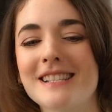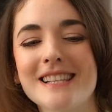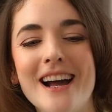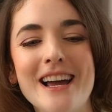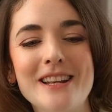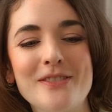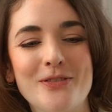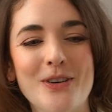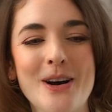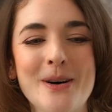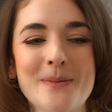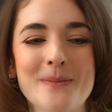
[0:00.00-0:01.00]
aside
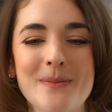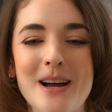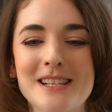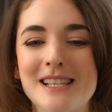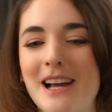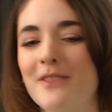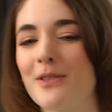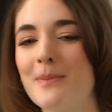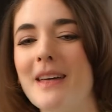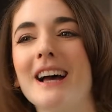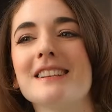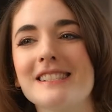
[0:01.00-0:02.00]
from
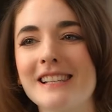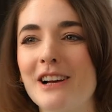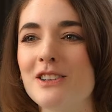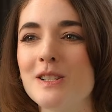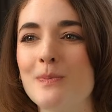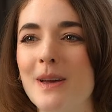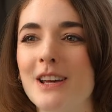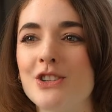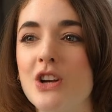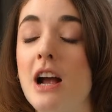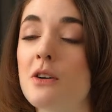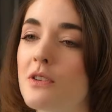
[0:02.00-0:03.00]
that sales
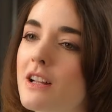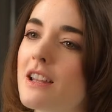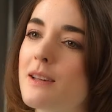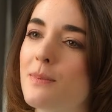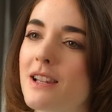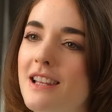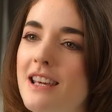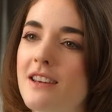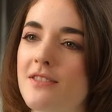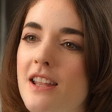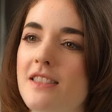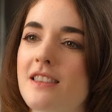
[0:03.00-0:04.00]
pitch, I really
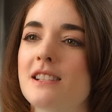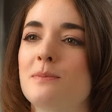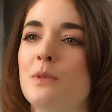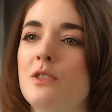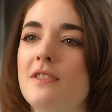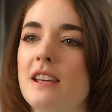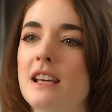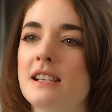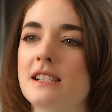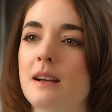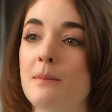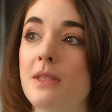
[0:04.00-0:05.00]
believe that this movie
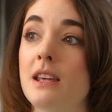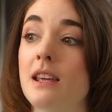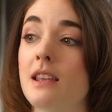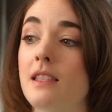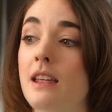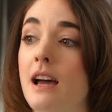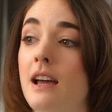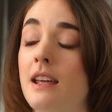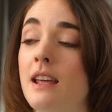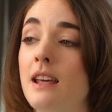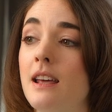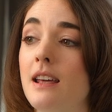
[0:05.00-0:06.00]
is something
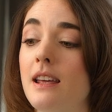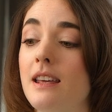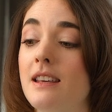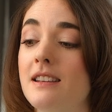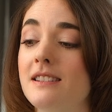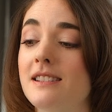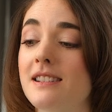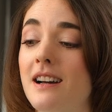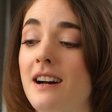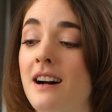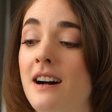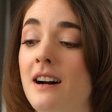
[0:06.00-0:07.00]
that is
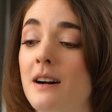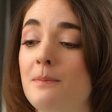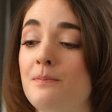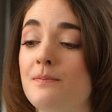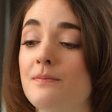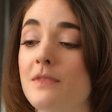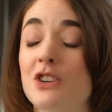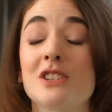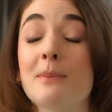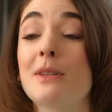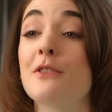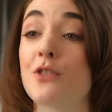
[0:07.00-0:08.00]
there's
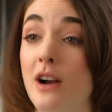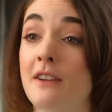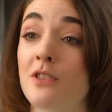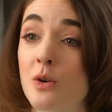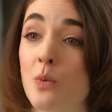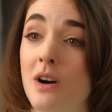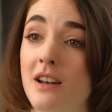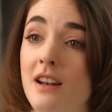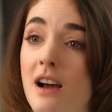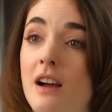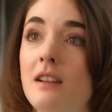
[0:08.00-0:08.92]
something for everyone.